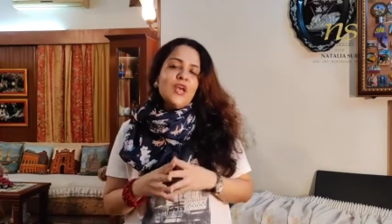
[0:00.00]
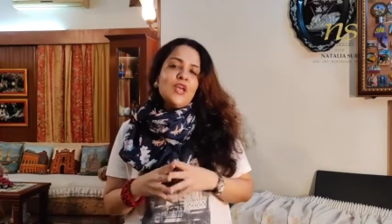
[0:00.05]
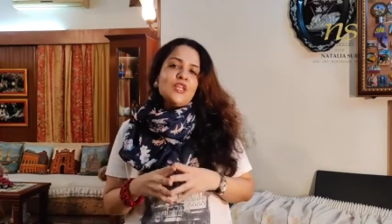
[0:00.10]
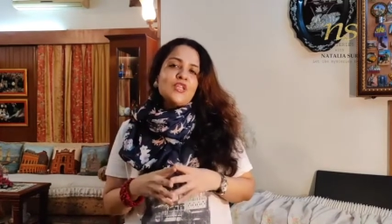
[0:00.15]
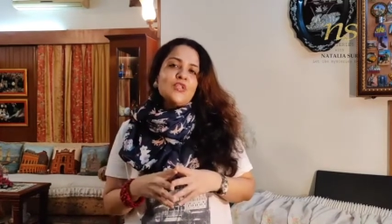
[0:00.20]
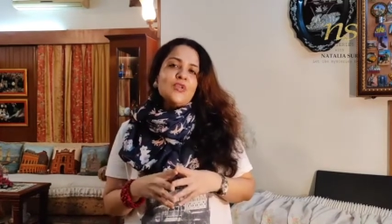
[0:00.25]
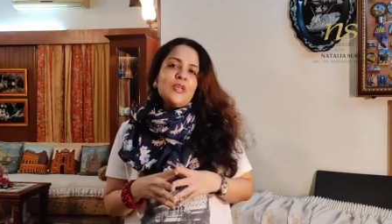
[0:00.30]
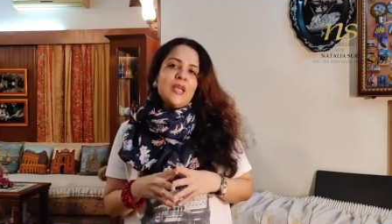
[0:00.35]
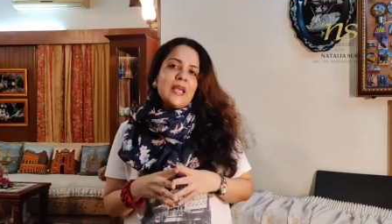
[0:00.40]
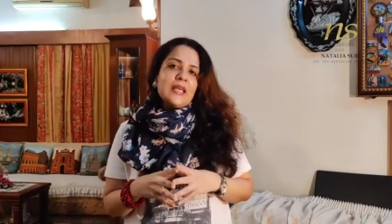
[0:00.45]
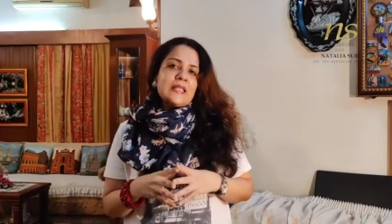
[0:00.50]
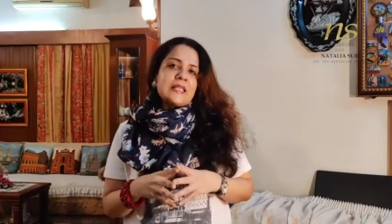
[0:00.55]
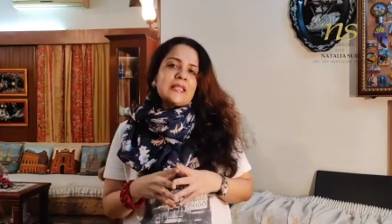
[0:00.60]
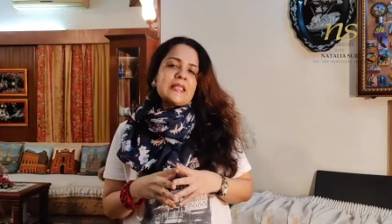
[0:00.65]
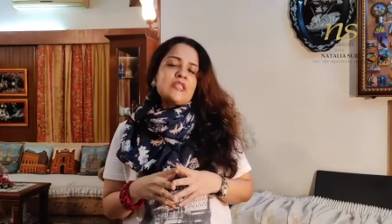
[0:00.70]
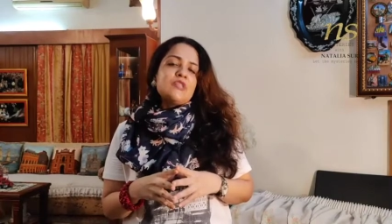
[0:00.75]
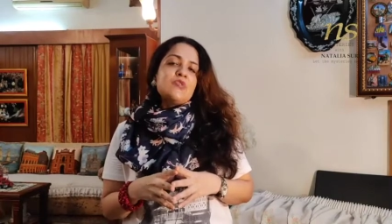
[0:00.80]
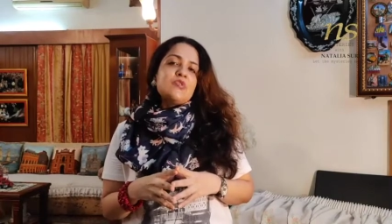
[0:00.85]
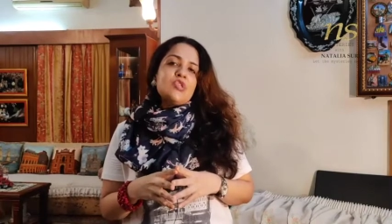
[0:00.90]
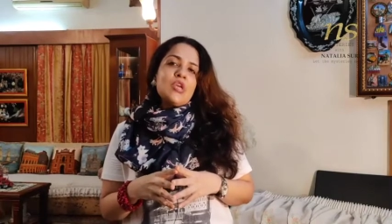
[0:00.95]
So
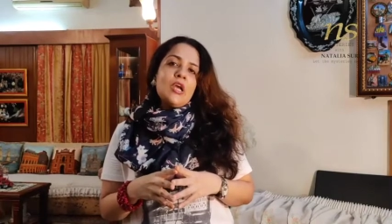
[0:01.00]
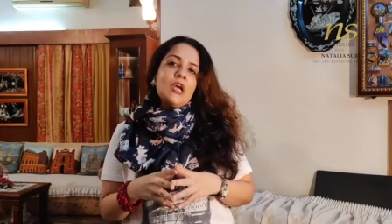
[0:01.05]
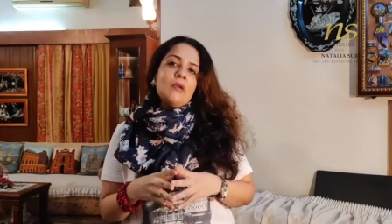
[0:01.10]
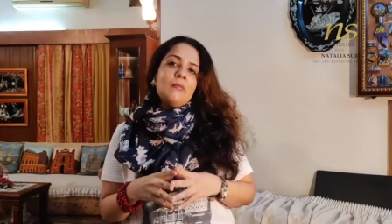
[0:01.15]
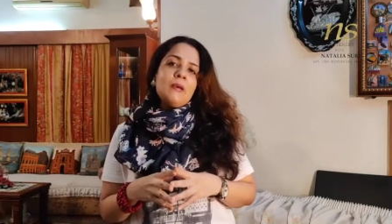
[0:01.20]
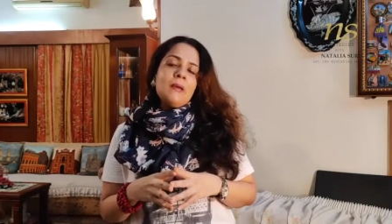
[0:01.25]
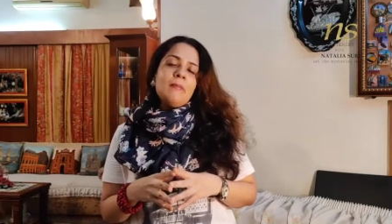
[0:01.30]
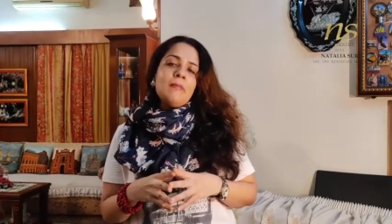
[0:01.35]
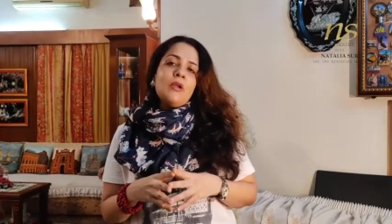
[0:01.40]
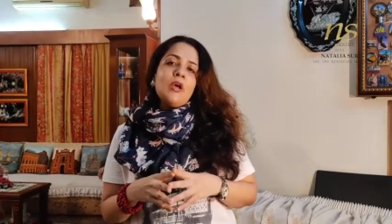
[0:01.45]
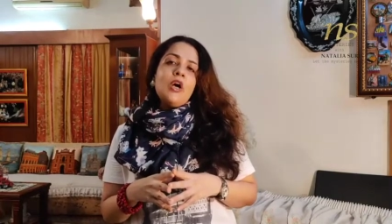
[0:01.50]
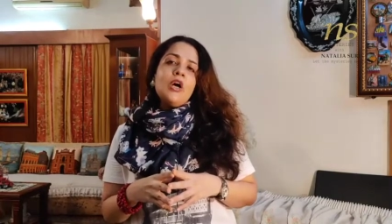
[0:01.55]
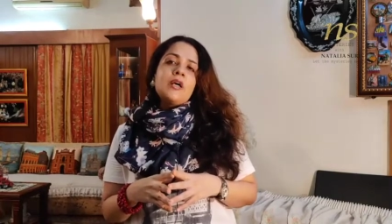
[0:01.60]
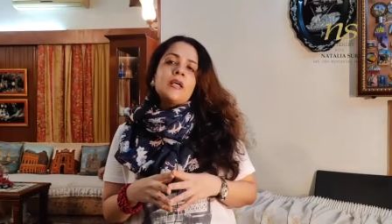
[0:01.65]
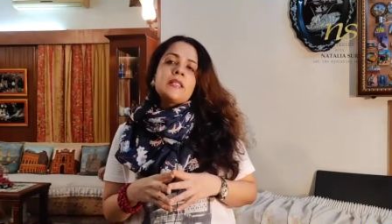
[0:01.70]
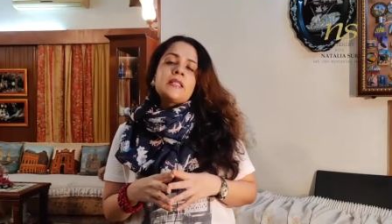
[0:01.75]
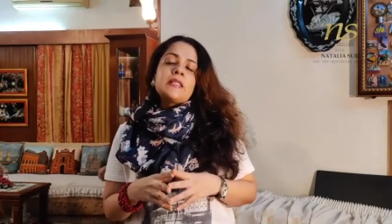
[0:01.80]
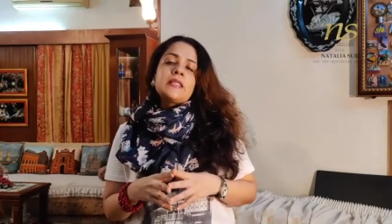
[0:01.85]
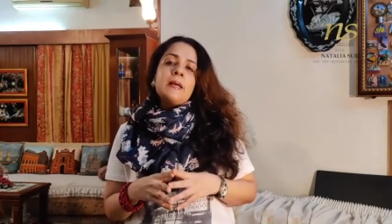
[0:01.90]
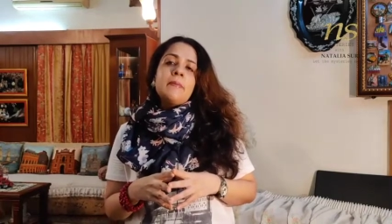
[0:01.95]
yes, do check out my
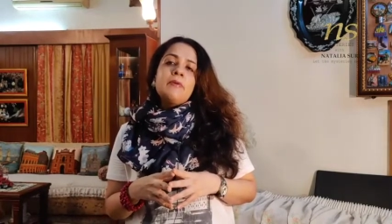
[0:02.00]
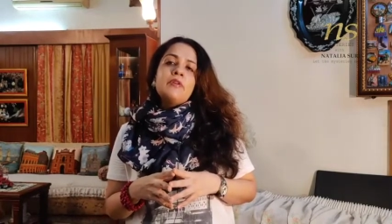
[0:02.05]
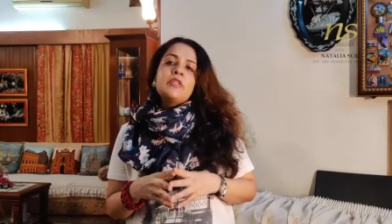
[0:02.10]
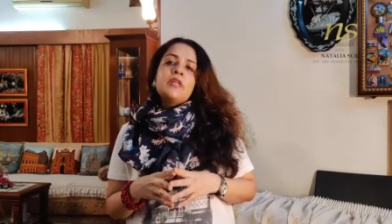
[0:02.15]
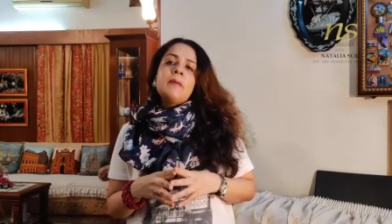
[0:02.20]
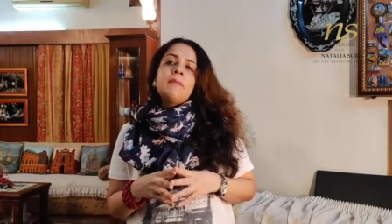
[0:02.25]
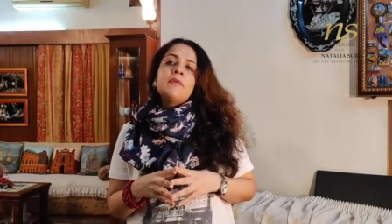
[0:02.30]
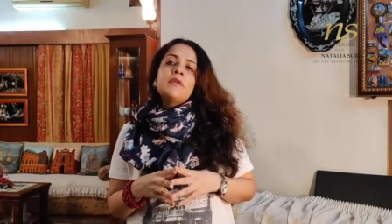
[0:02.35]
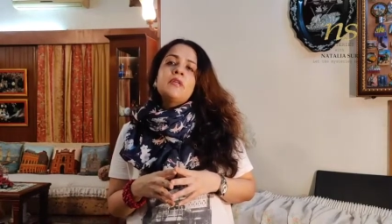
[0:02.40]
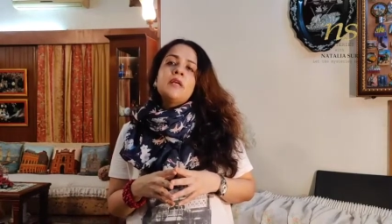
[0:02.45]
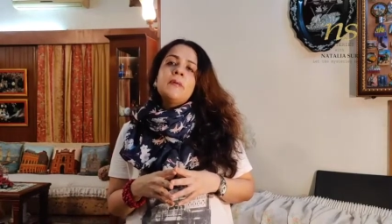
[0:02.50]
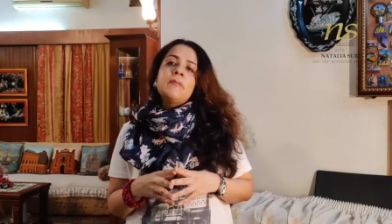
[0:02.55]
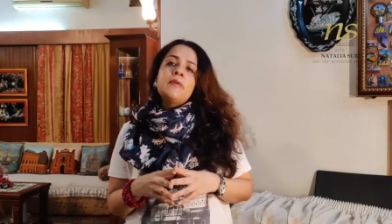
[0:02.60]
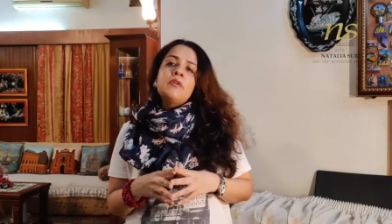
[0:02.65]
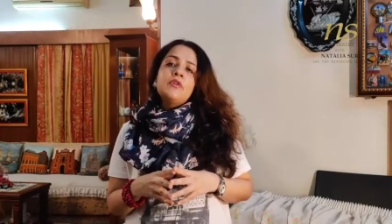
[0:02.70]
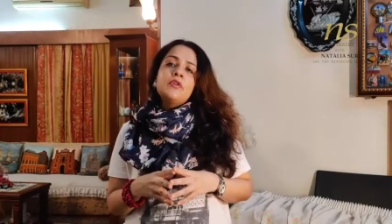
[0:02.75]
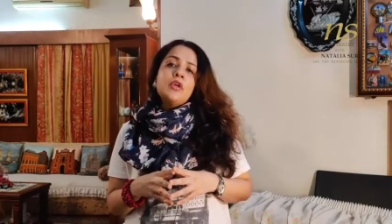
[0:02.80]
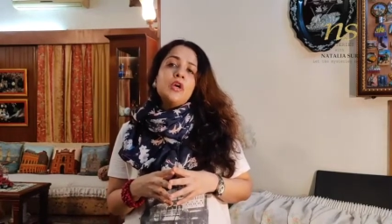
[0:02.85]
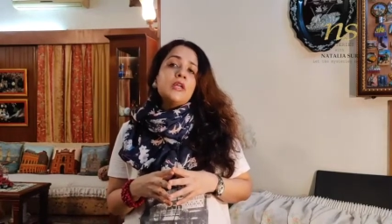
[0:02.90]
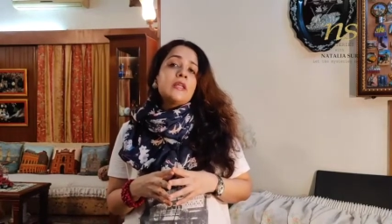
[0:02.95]
blog. It's
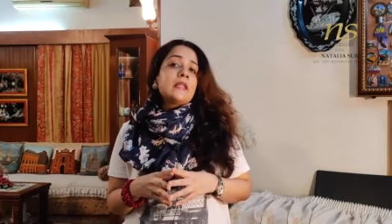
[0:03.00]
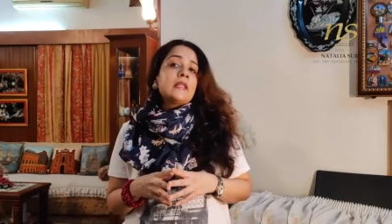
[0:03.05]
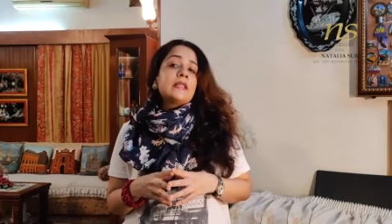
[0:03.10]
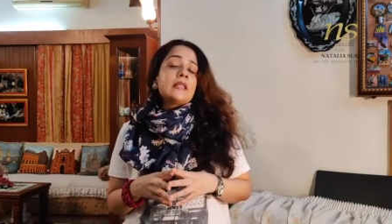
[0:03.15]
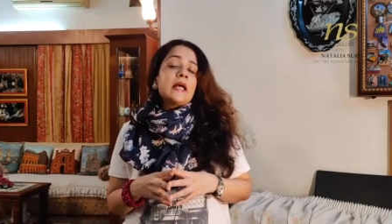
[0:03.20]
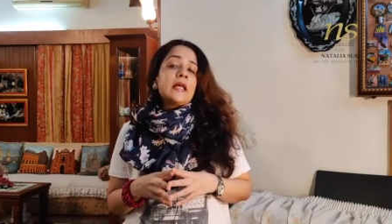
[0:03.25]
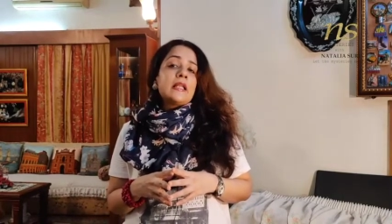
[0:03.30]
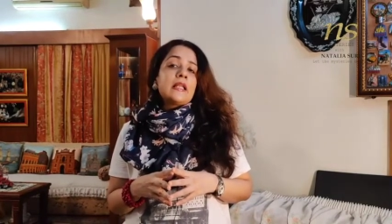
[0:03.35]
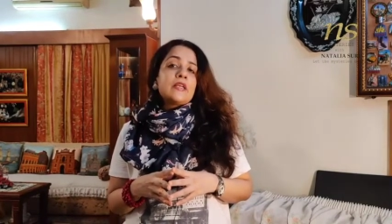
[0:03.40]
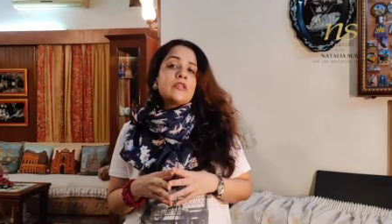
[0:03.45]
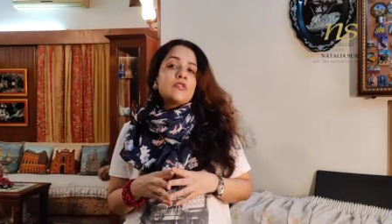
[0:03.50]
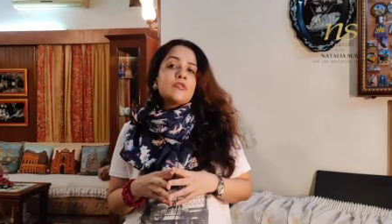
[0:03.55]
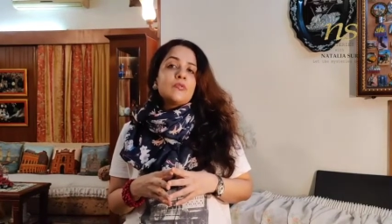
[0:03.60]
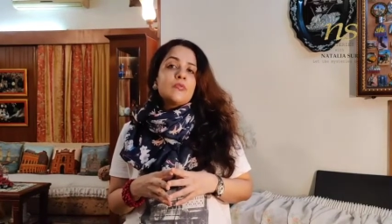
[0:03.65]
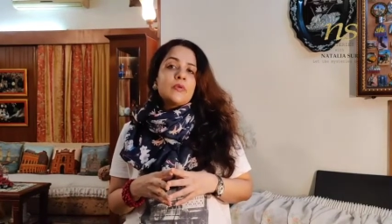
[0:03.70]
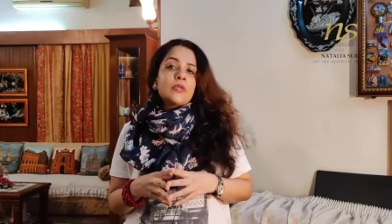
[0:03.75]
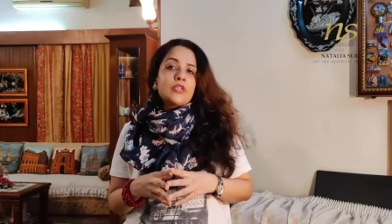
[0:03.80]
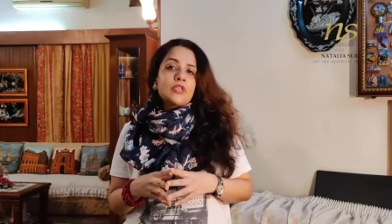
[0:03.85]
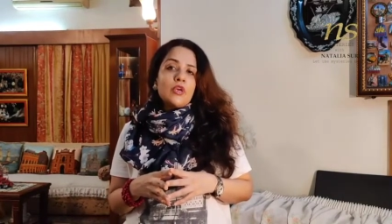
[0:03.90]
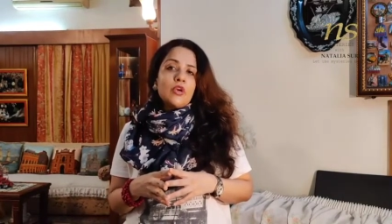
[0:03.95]

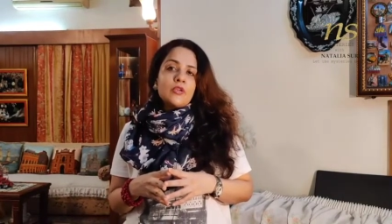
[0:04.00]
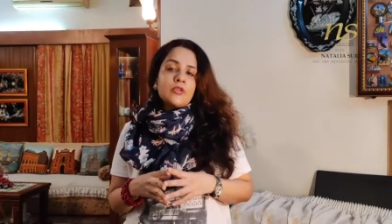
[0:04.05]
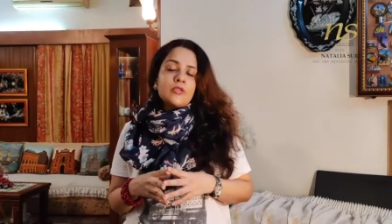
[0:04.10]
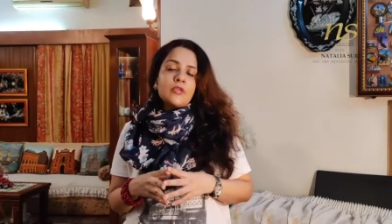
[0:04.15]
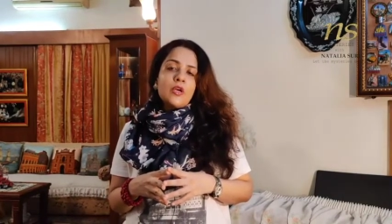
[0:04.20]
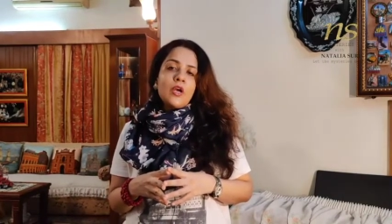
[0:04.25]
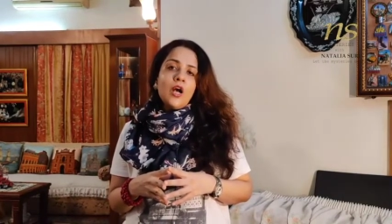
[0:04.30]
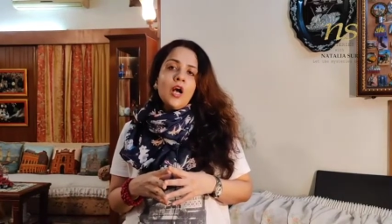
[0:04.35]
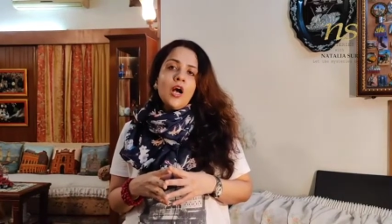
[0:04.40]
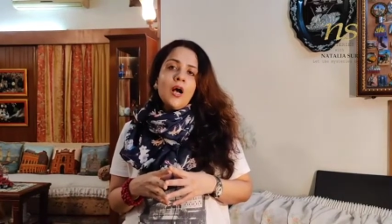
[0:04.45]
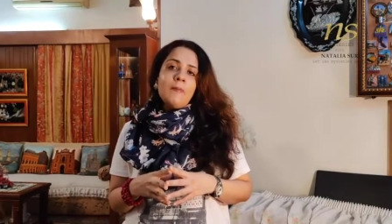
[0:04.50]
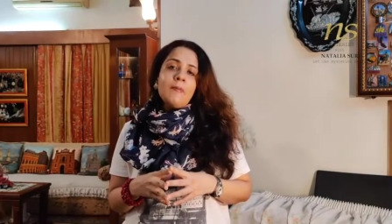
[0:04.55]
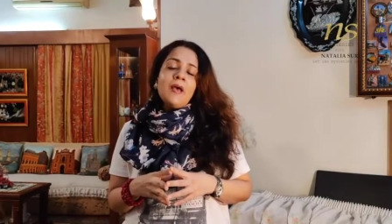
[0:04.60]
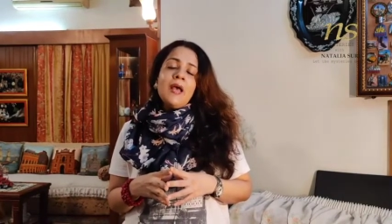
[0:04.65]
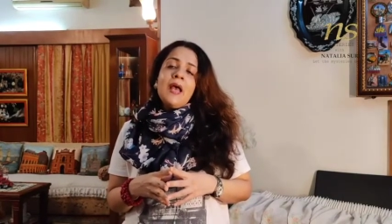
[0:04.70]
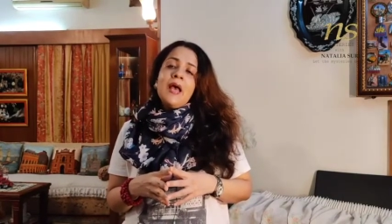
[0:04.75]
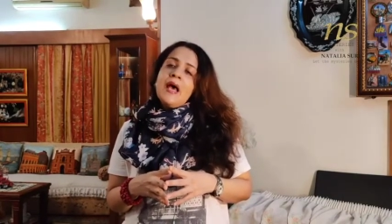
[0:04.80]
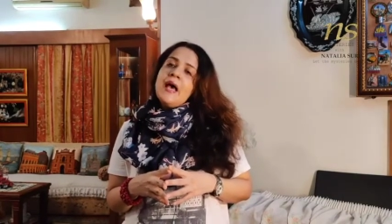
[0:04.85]
www.nataliasuri.com.